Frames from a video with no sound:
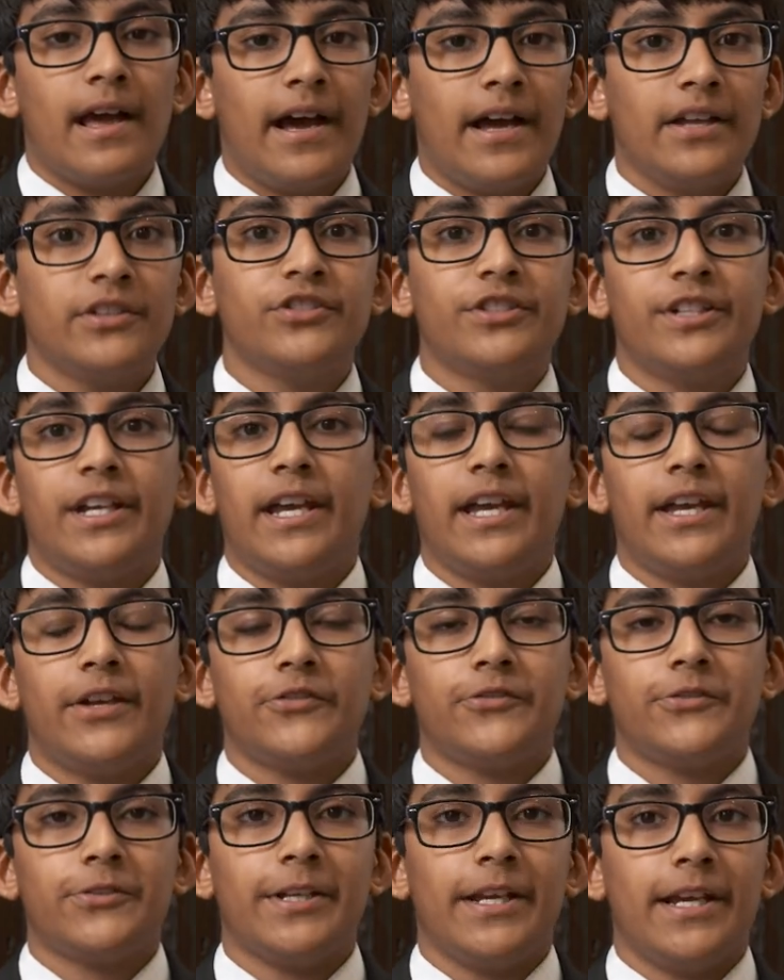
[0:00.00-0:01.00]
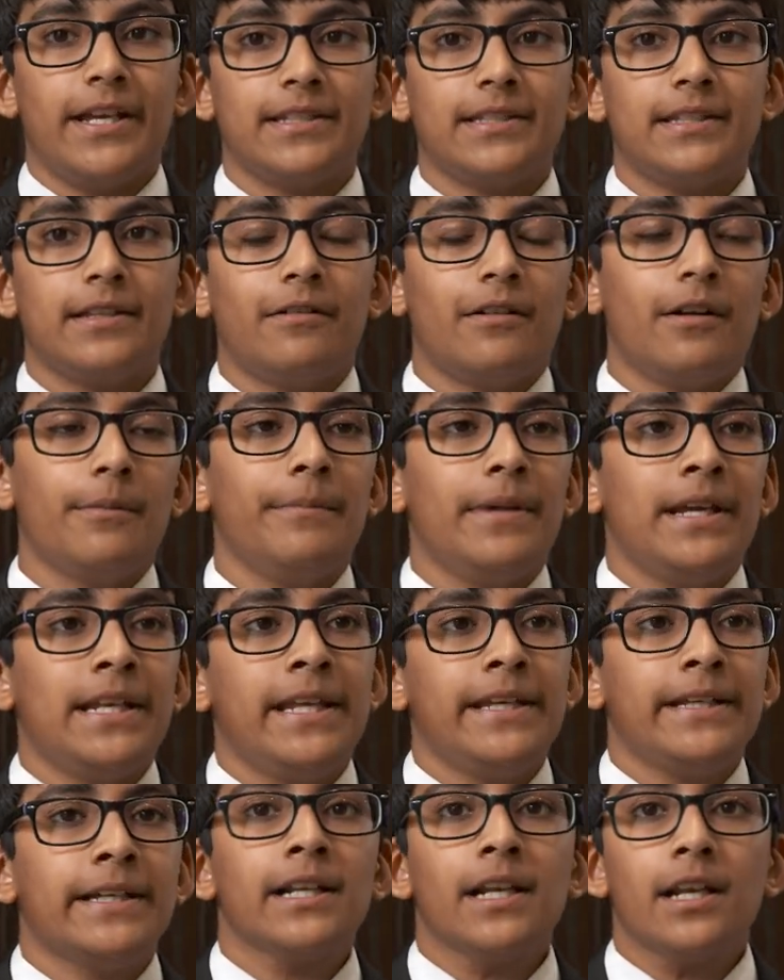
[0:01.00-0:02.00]
At JHGS there are
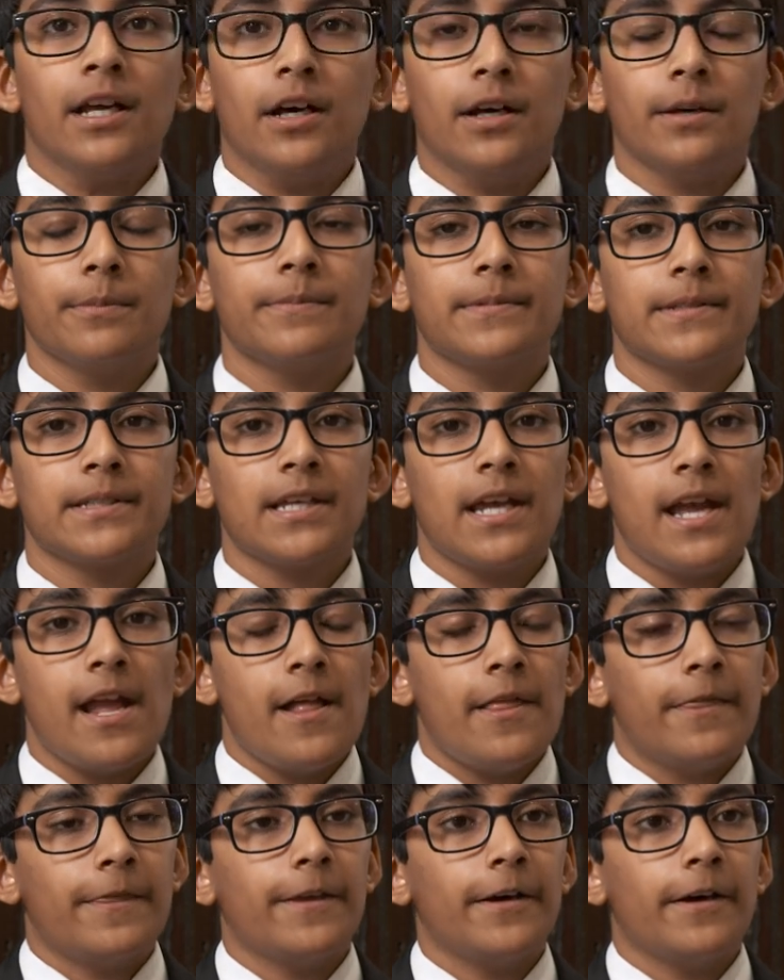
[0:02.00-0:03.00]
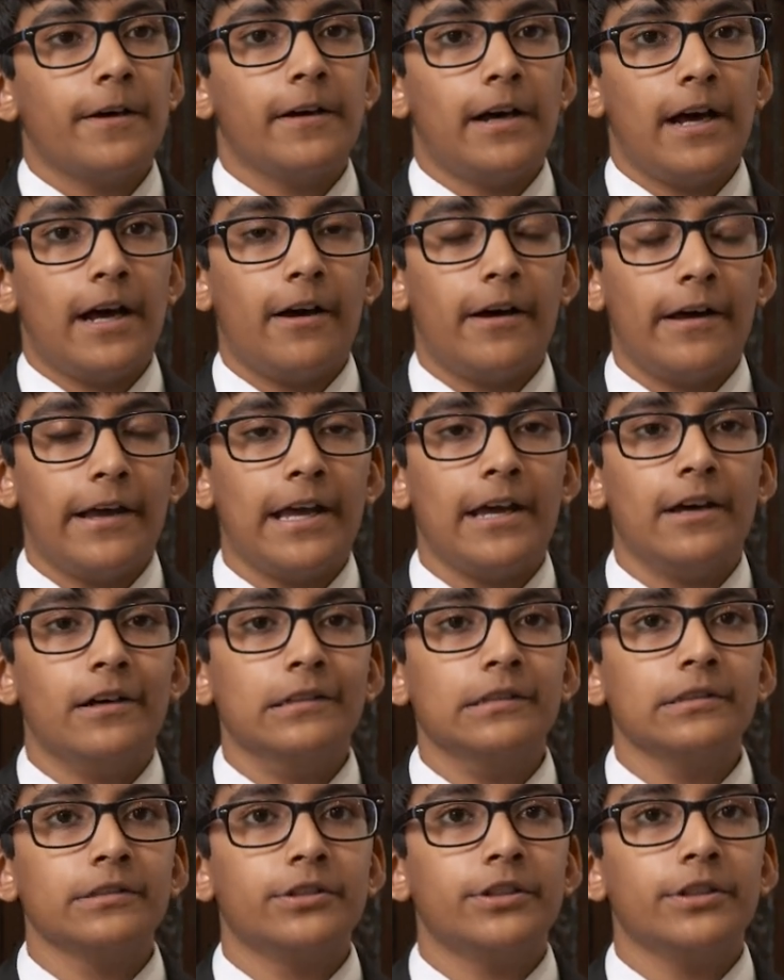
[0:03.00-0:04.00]
many clubs that are
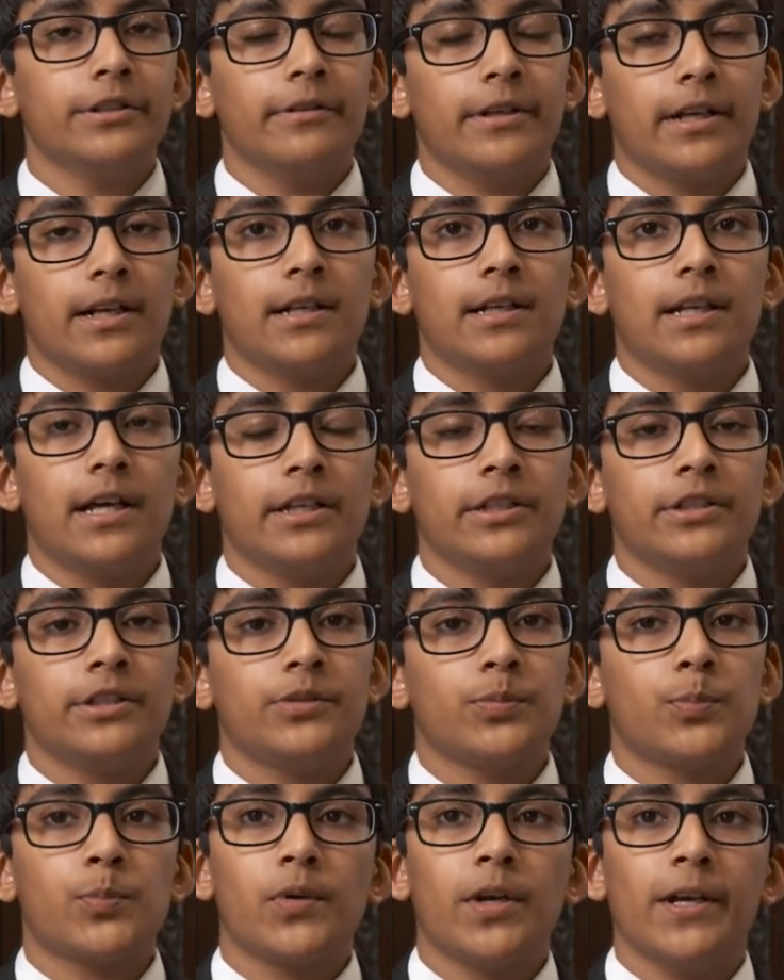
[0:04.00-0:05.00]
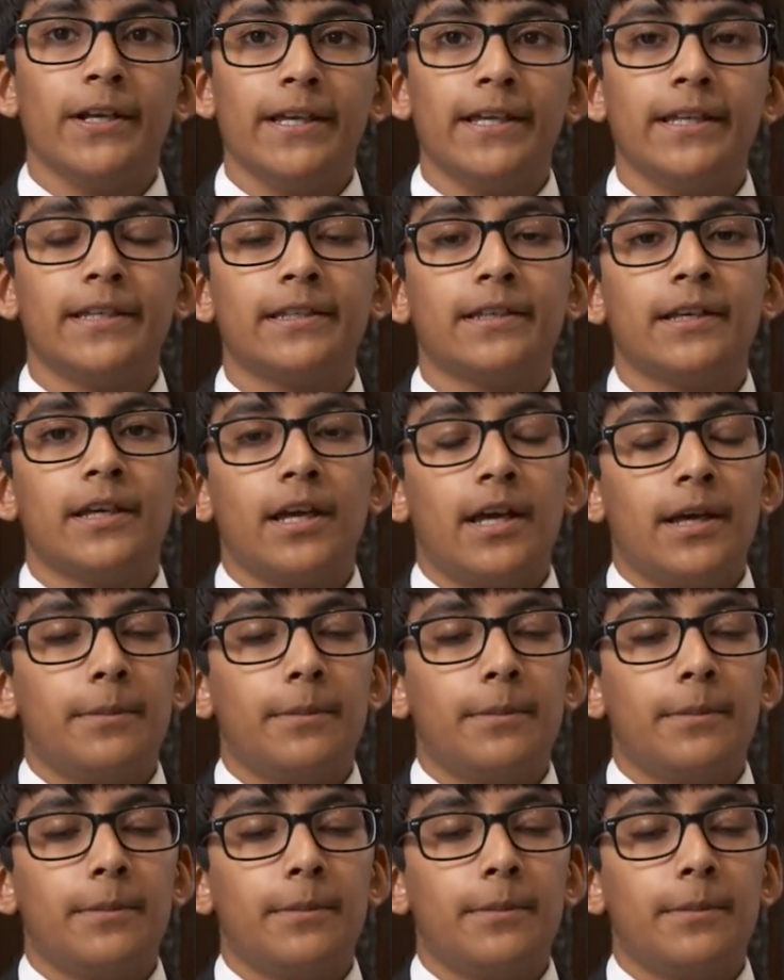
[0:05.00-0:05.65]
held during lunch break,